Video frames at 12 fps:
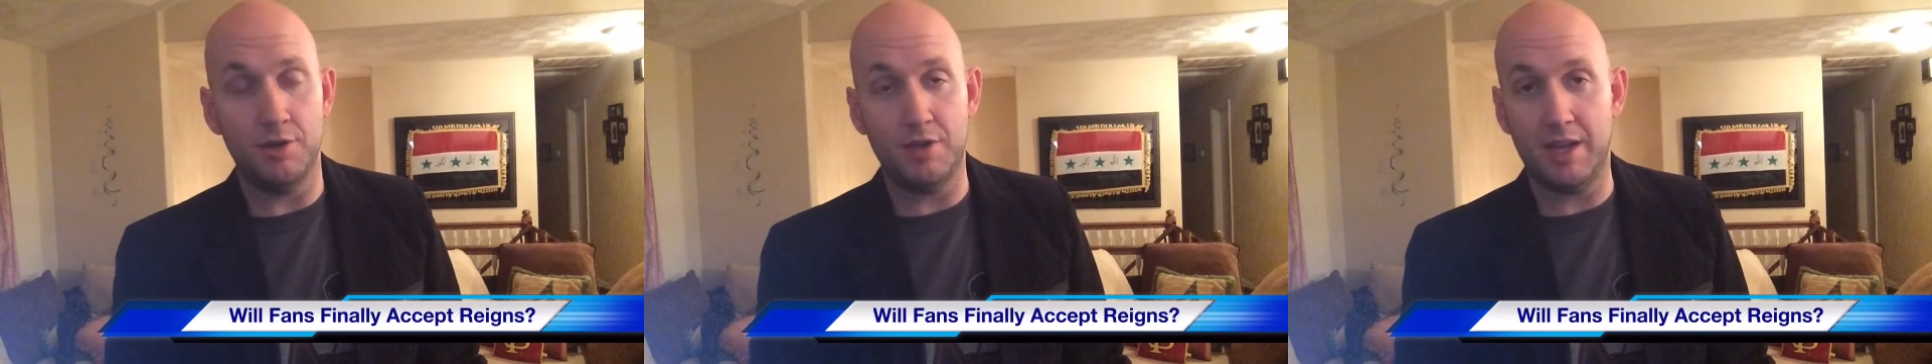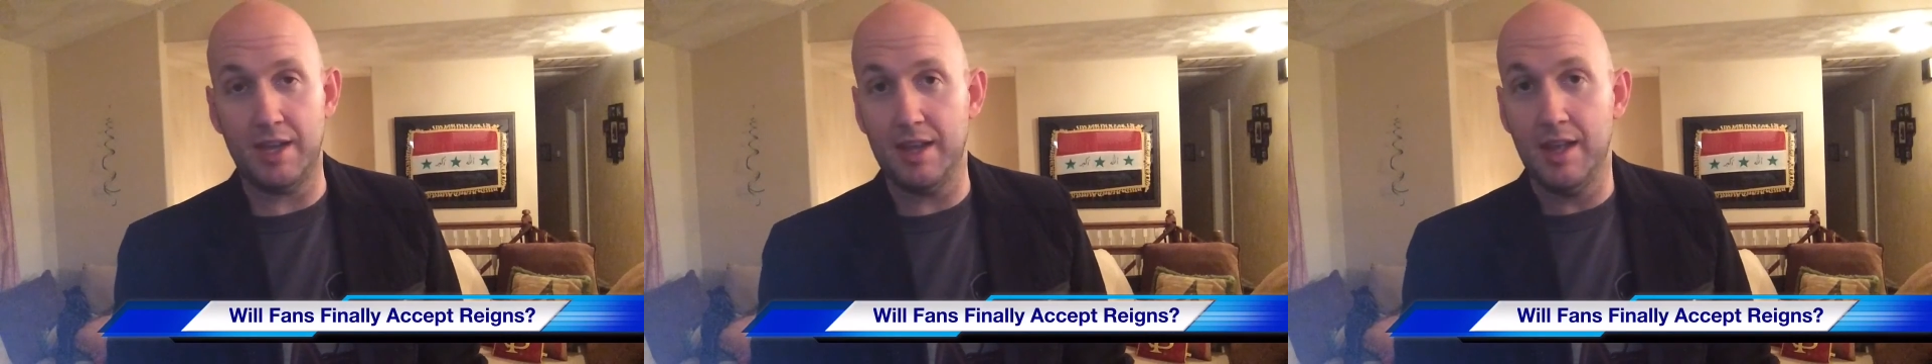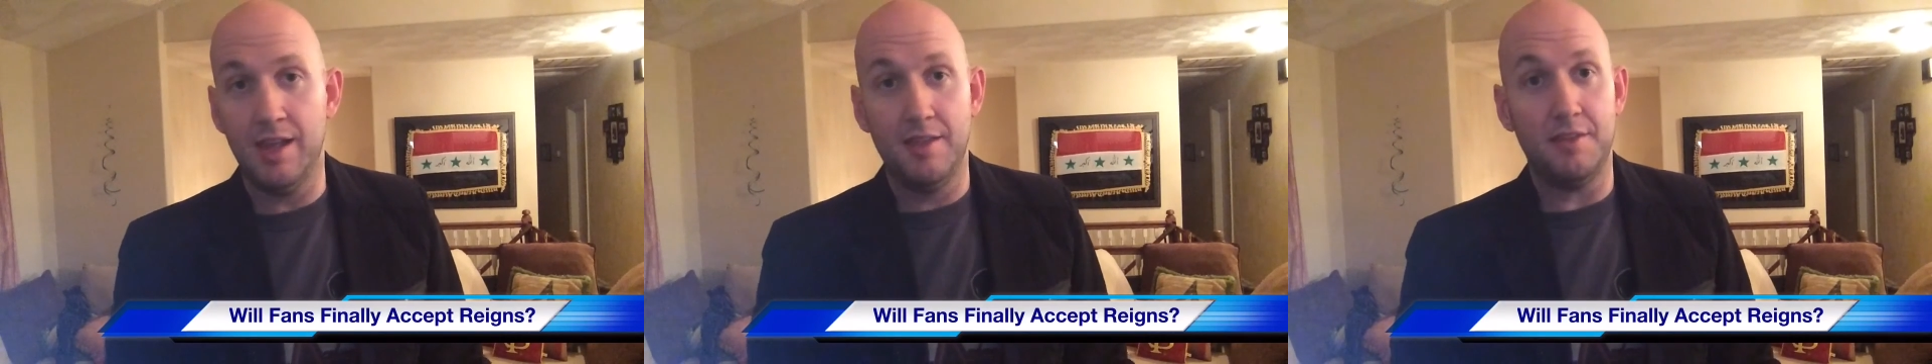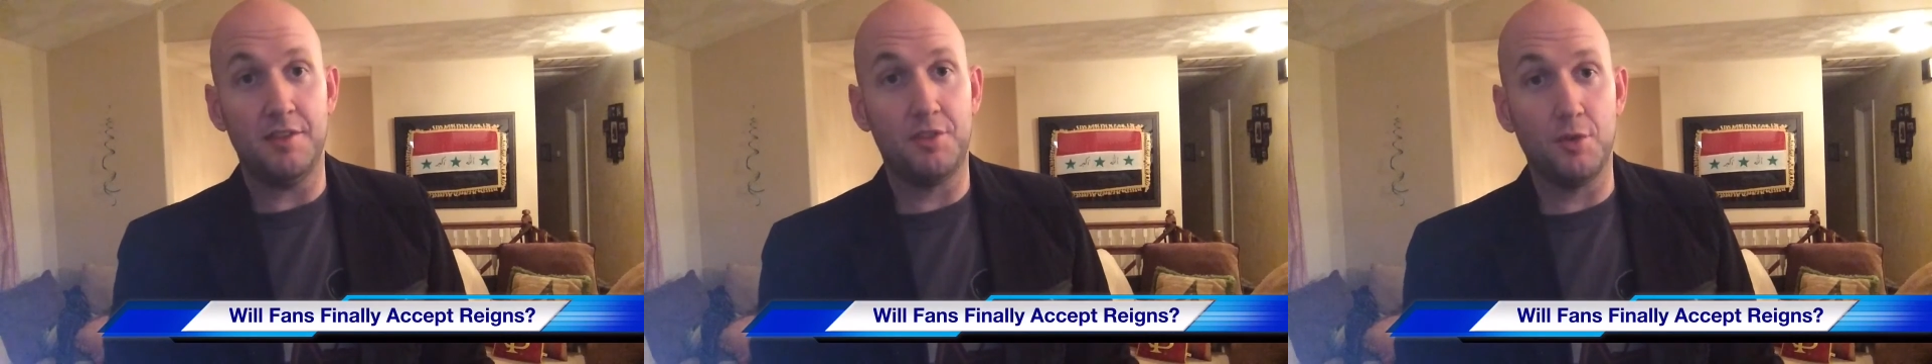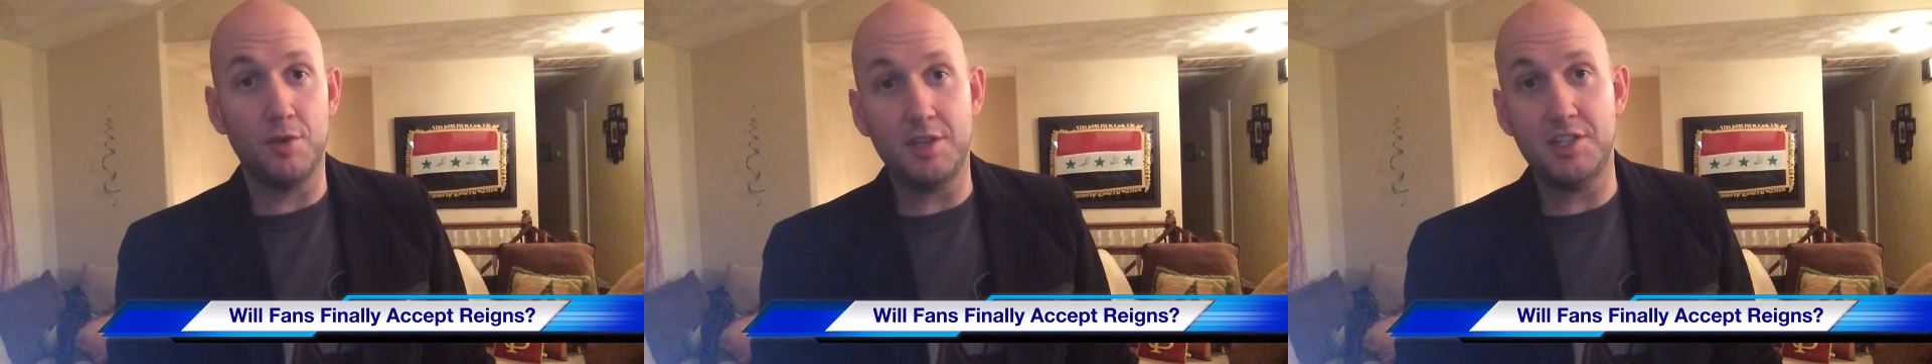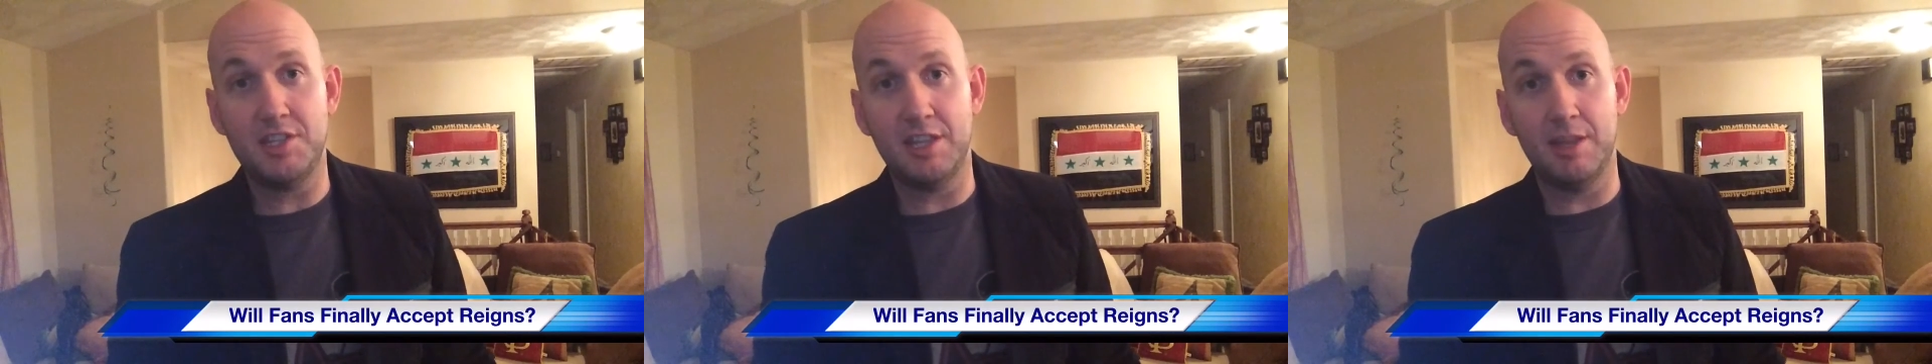Okay, the Authority
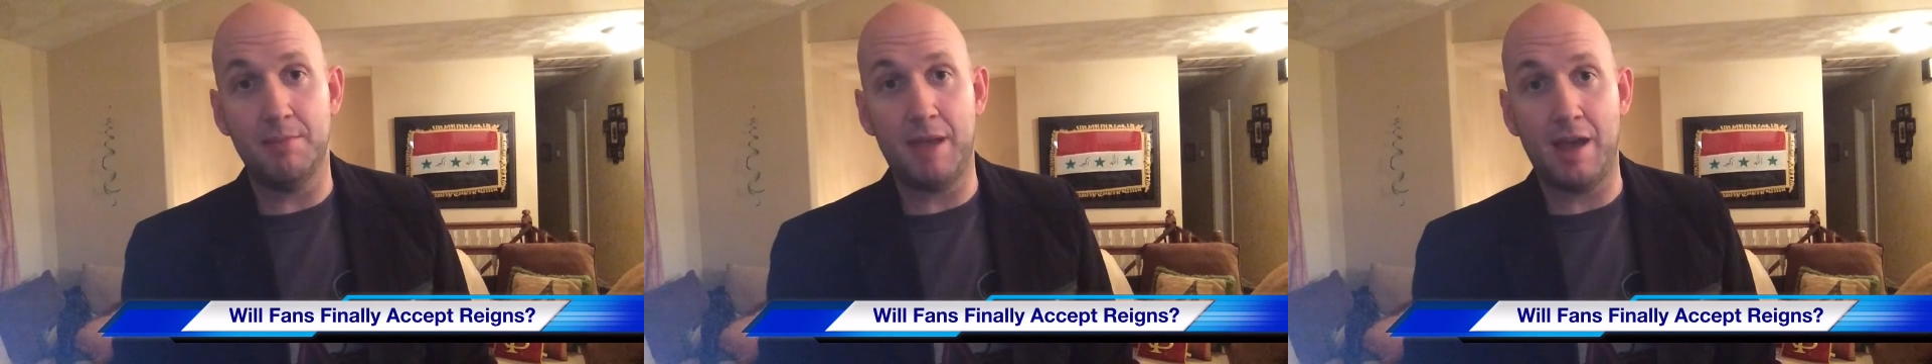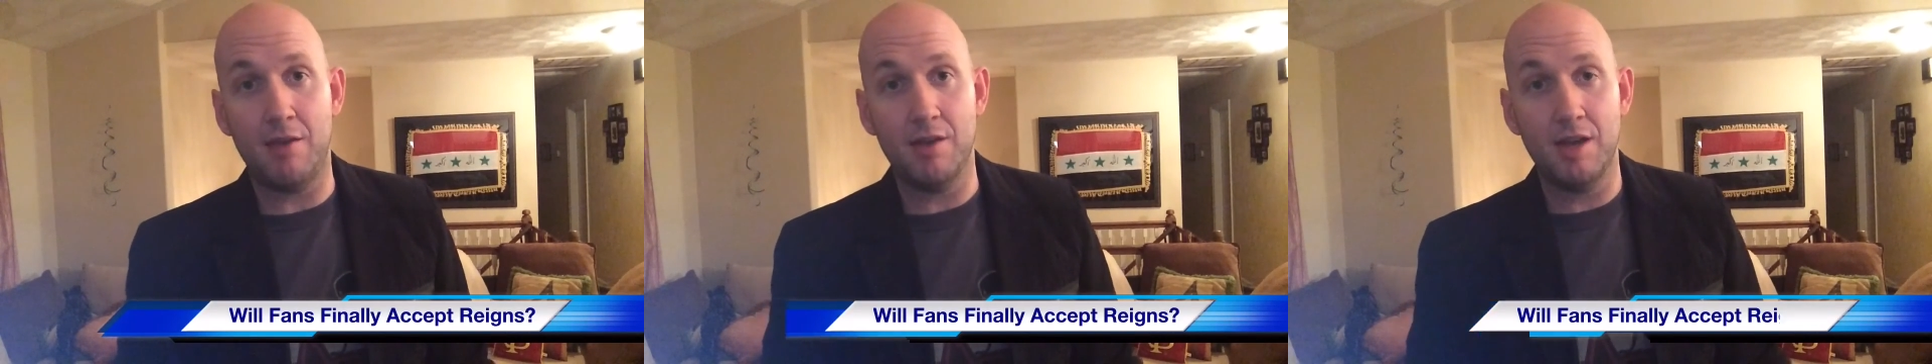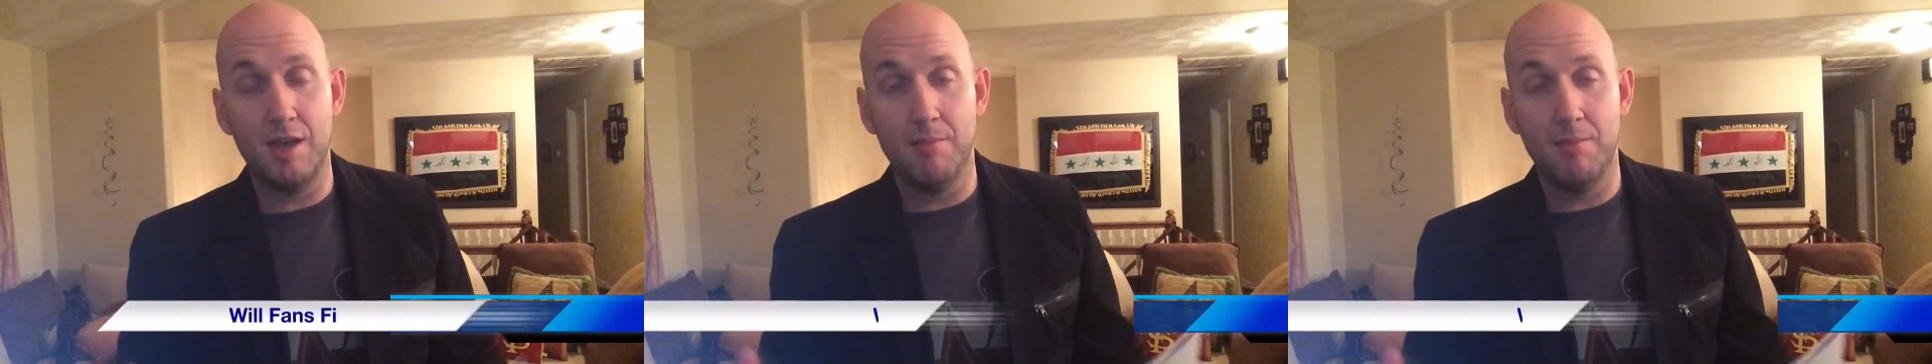is still in power,